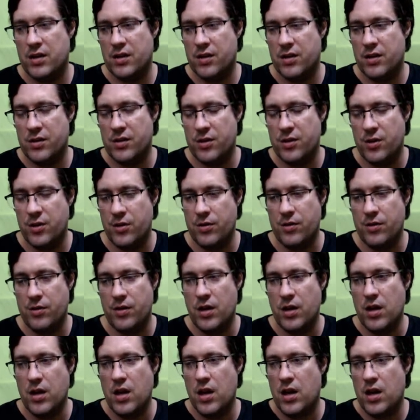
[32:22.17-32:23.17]
you
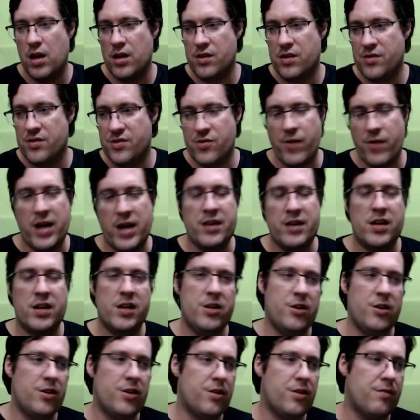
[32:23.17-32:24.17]
surrender,
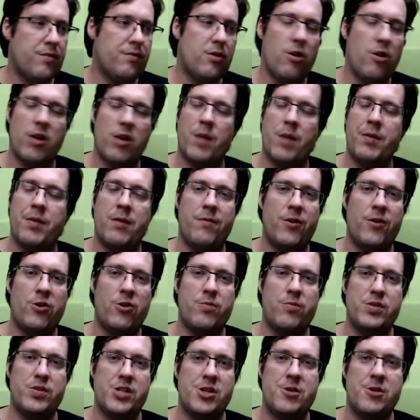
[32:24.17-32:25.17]
you curl up in a fetal
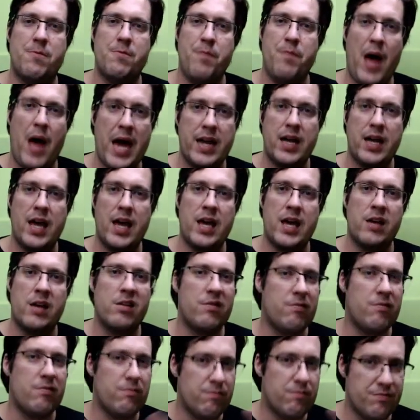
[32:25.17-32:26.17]
position, panicking,
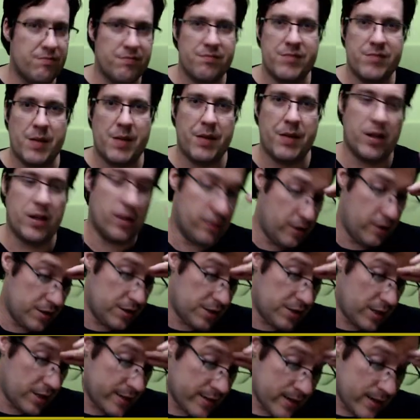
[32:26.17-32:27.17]
something along those
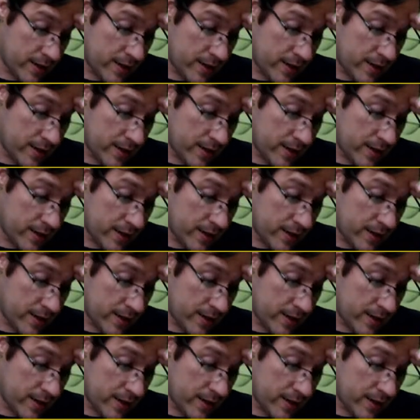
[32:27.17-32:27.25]
lines.